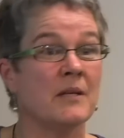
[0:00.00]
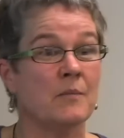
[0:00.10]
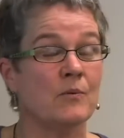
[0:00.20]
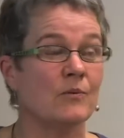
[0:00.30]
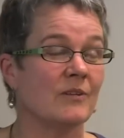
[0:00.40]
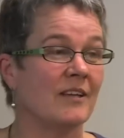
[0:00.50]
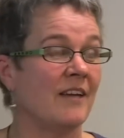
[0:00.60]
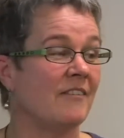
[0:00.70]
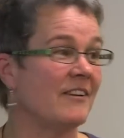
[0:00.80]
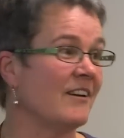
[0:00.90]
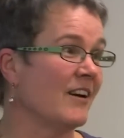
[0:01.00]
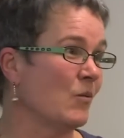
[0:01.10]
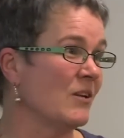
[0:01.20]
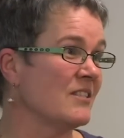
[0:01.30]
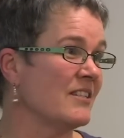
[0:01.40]
People, Kerrie and I
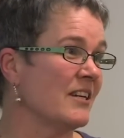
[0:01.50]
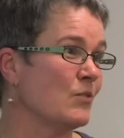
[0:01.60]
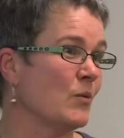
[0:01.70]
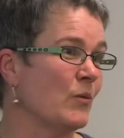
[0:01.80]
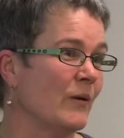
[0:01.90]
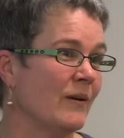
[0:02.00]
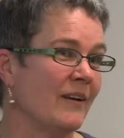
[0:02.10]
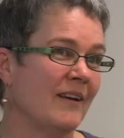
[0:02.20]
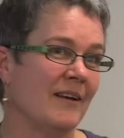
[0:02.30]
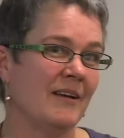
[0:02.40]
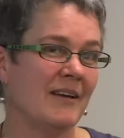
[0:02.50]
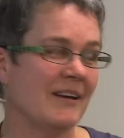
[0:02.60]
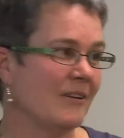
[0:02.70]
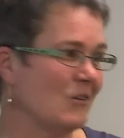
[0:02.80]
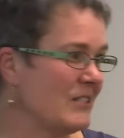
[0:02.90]
at one stage when we were
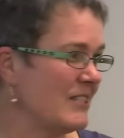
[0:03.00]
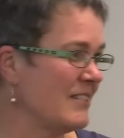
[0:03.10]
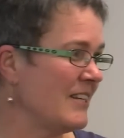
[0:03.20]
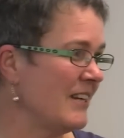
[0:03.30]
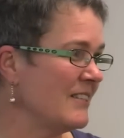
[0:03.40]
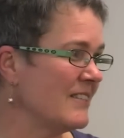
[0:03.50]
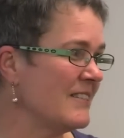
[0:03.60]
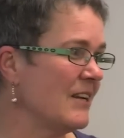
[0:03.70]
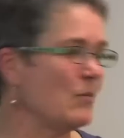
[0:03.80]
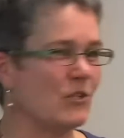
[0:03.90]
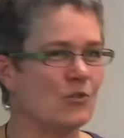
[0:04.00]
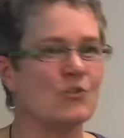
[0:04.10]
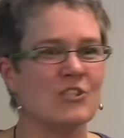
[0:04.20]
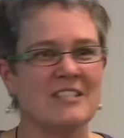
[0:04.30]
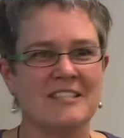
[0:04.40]
getting lost in data, said, we
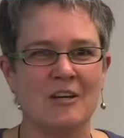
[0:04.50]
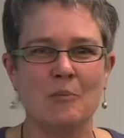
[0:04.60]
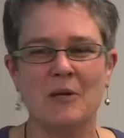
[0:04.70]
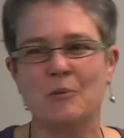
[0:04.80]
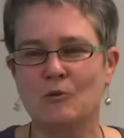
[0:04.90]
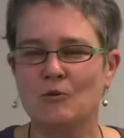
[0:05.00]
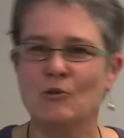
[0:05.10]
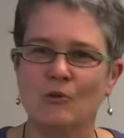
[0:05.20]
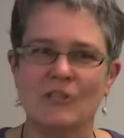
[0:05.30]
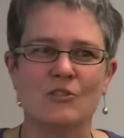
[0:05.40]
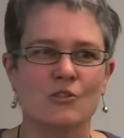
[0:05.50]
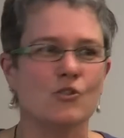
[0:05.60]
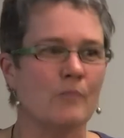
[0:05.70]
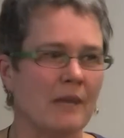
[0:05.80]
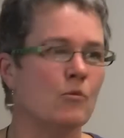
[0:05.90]
should just tell people to do this because
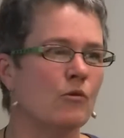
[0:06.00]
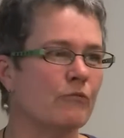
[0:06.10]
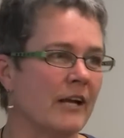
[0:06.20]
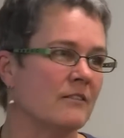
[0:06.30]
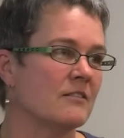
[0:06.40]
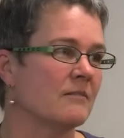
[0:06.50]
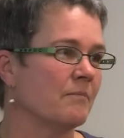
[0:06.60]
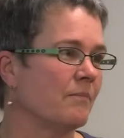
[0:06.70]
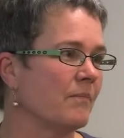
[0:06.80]
you make more friends.